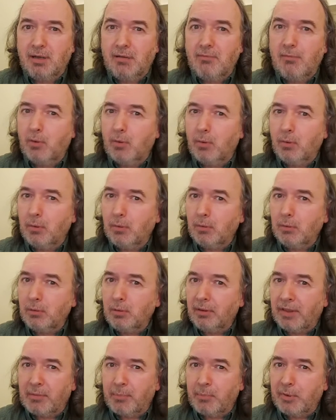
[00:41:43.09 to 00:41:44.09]
of
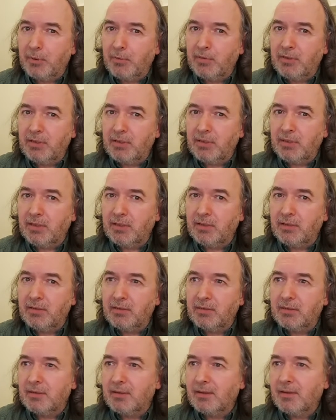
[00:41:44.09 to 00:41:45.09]
all that beauty
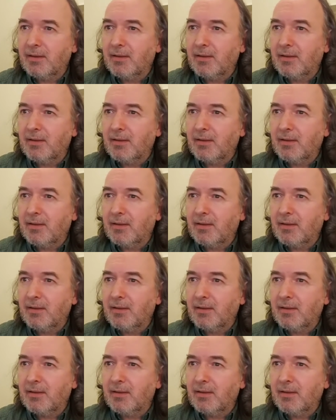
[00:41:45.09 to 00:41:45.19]
is.